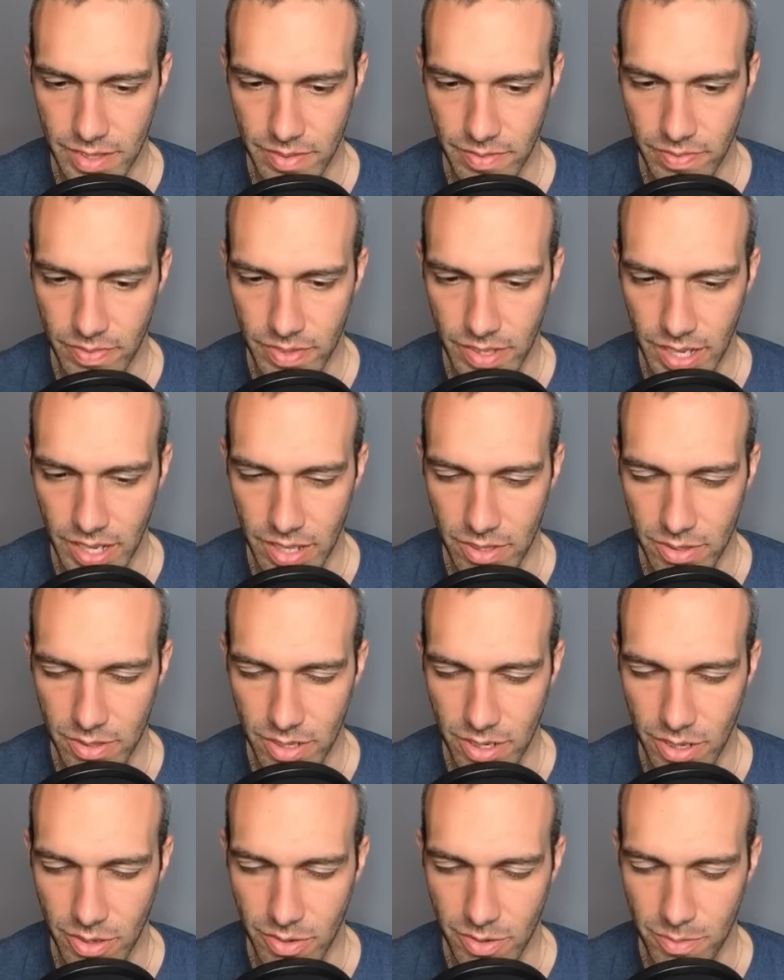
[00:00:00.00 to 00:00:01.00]
Gotta
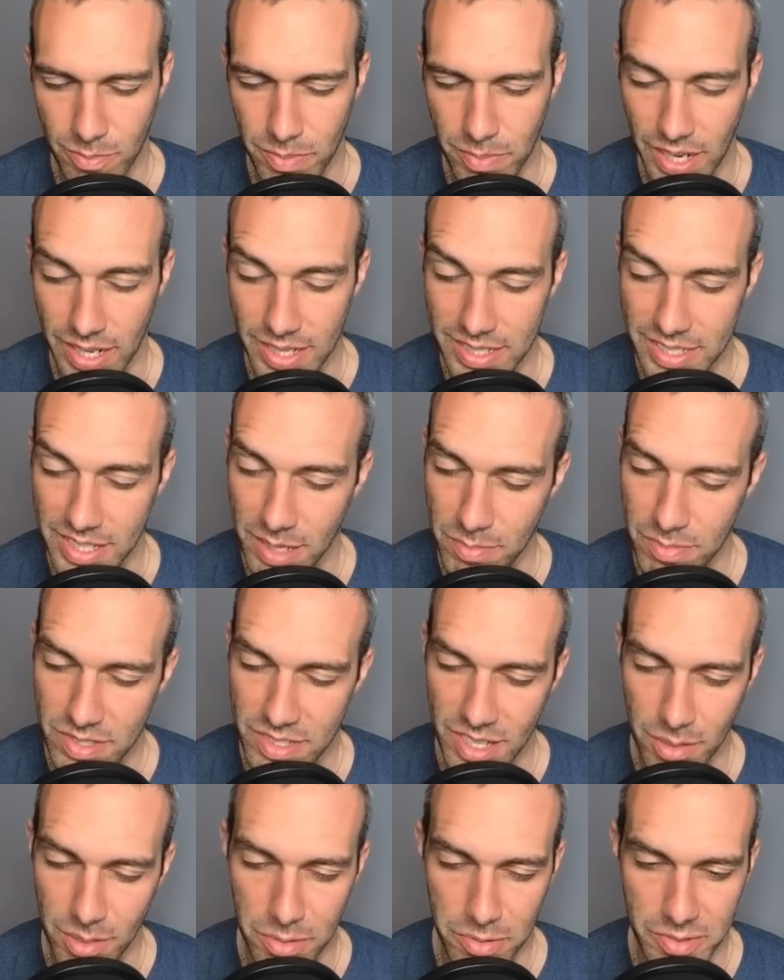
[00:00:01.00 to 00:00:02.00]
throw. Body Slam's
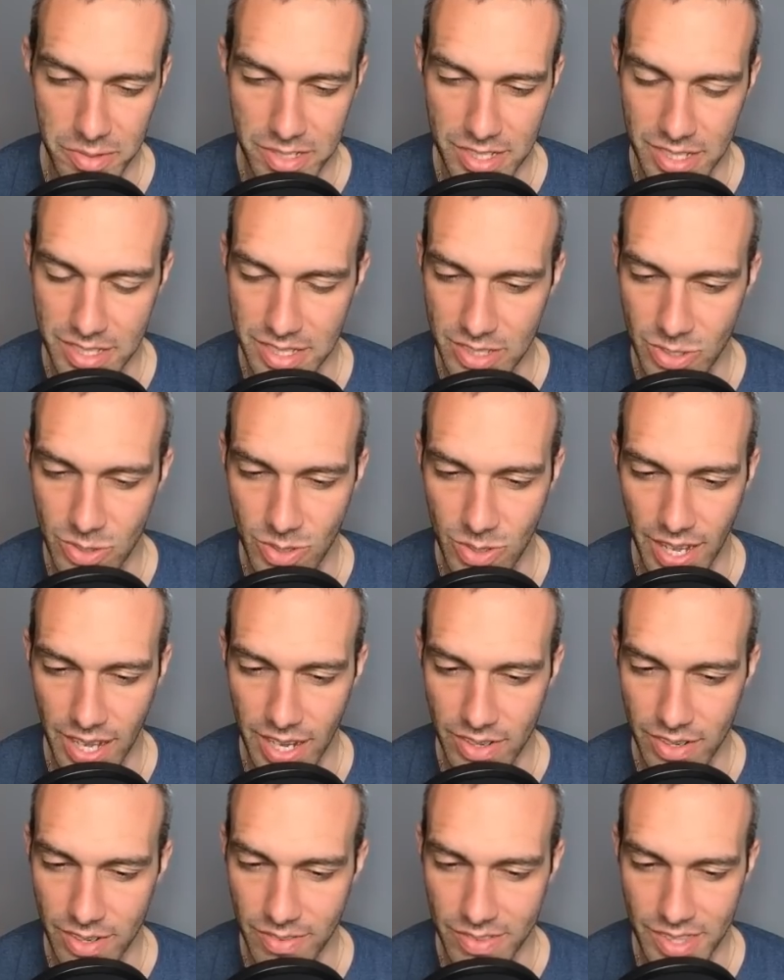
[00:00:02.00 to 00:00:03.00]
double resisted, so I don't
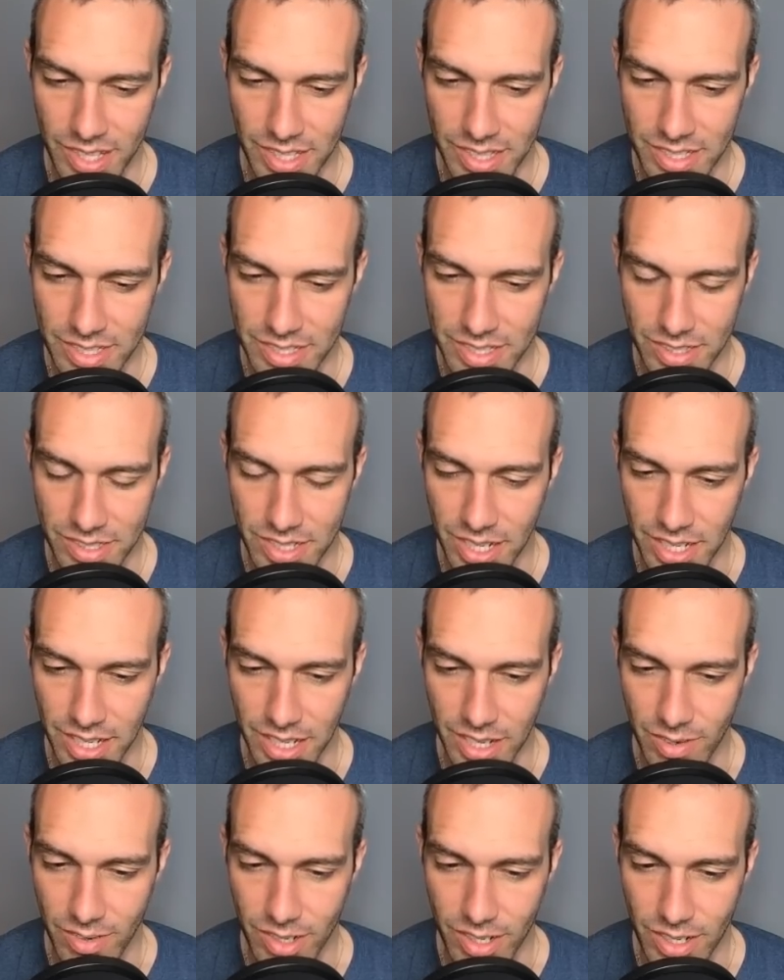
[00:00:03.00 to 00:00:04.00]
even think this will take
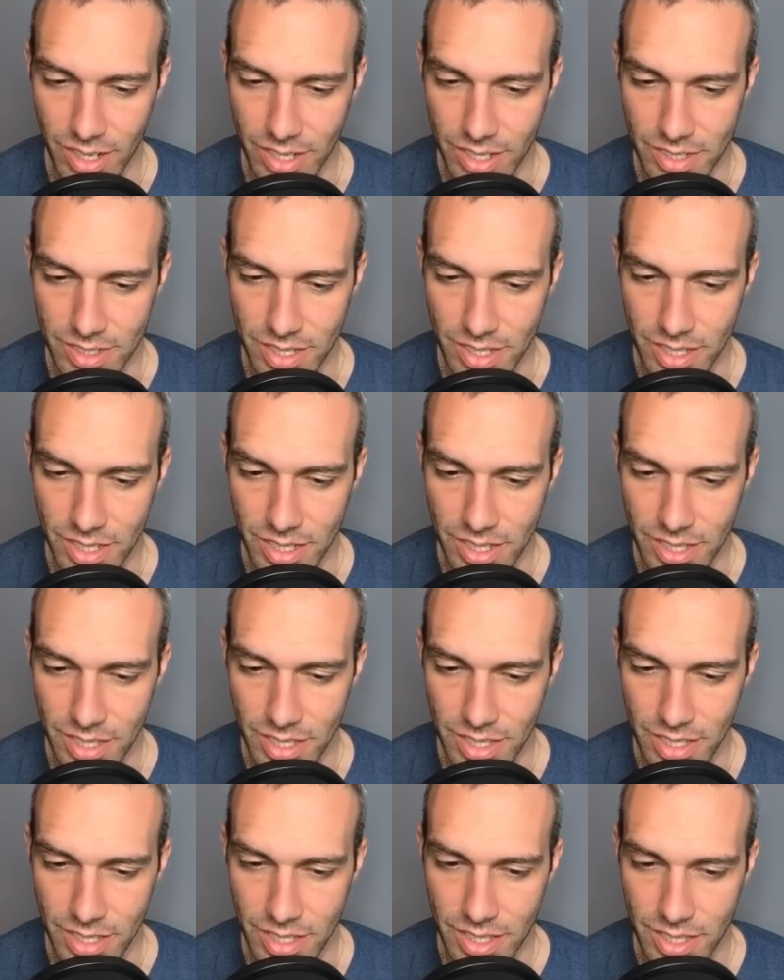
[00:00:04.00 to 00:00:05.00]
out, honestly.
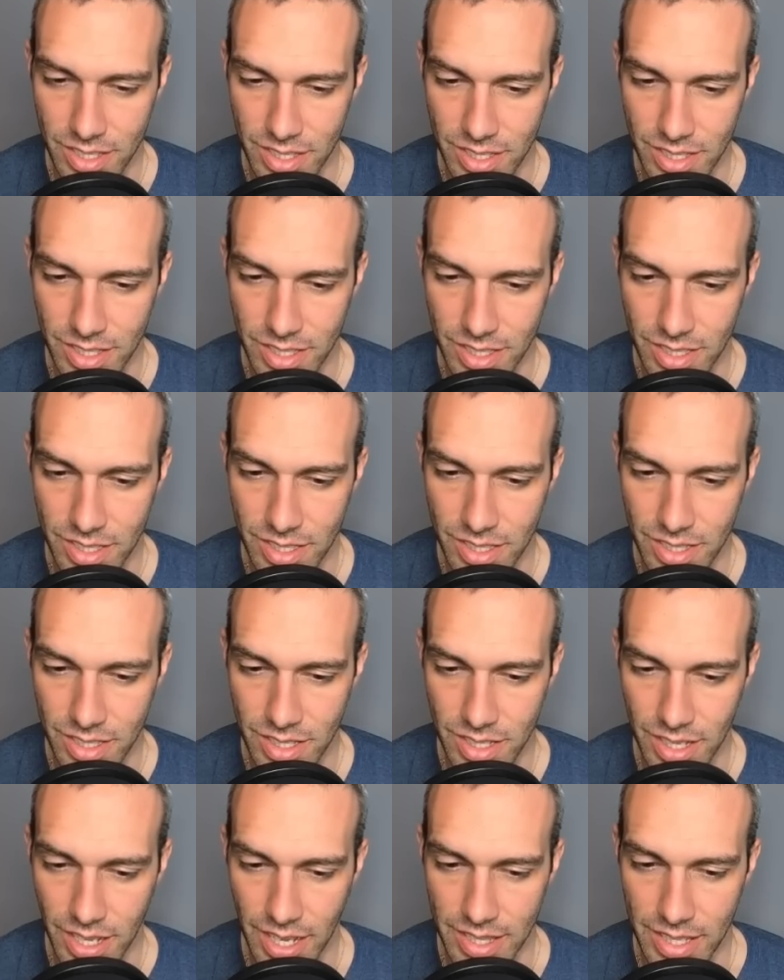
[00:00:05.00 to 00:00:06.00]

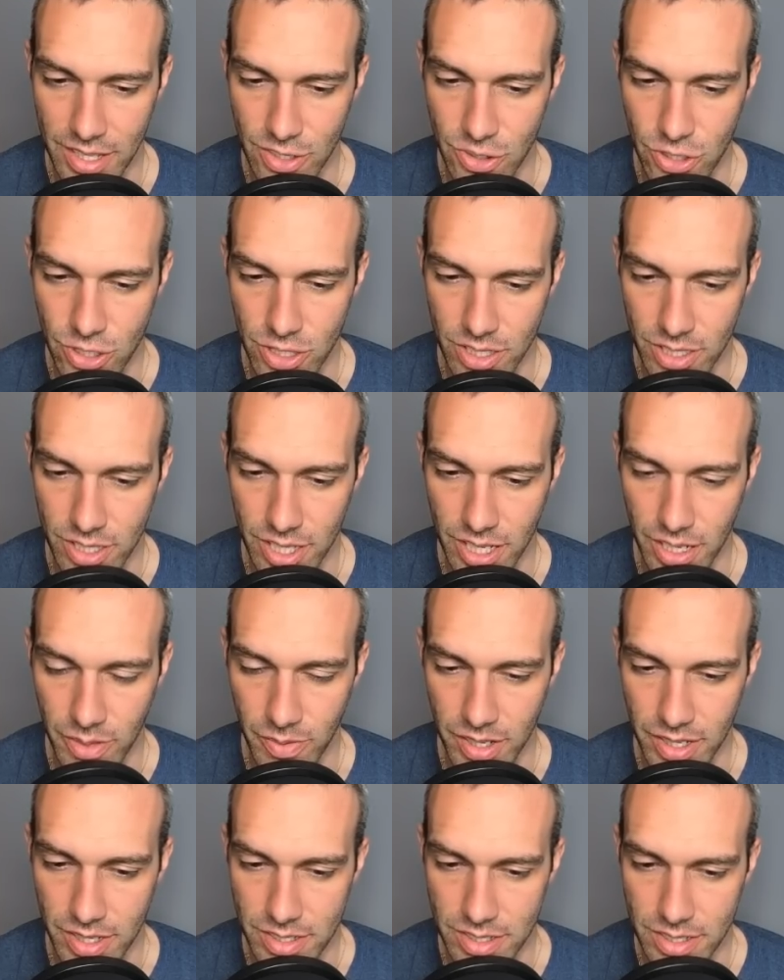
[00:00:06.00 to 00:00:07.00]
And they shield
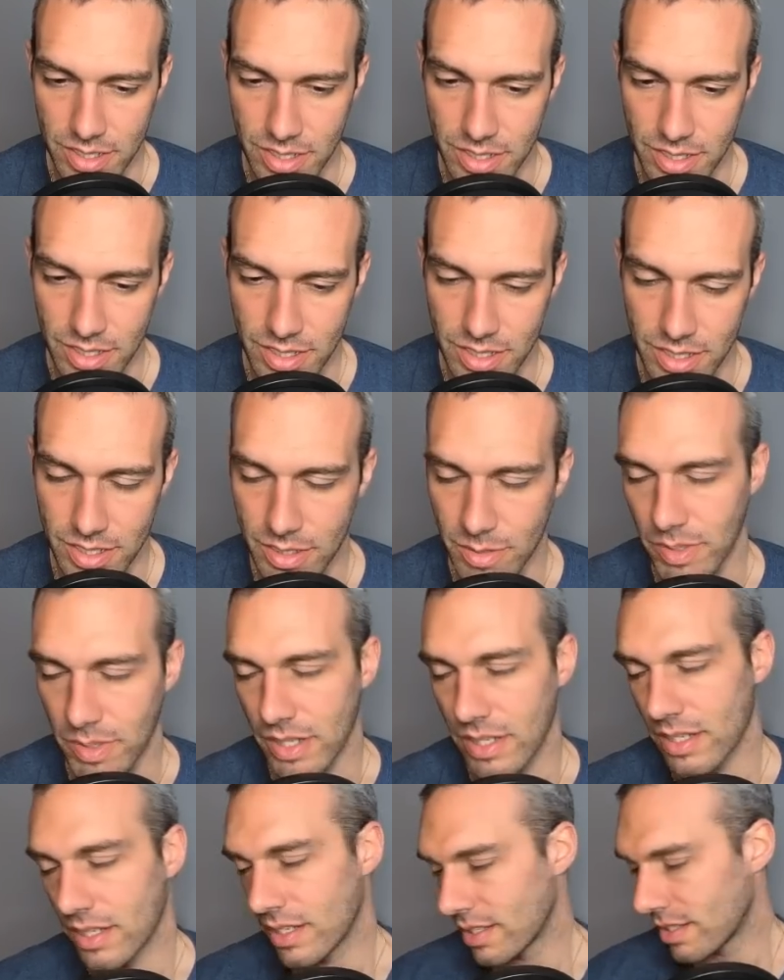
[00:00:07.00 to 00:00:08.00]
anyways. Oh my
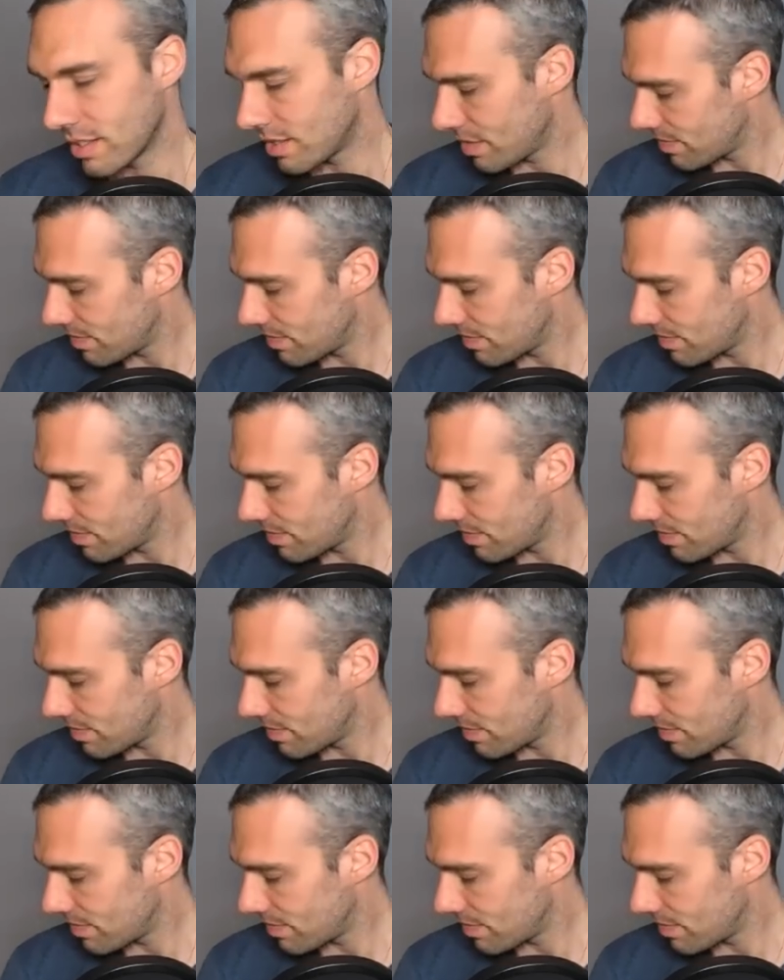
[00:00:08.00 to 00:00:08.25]
goodness.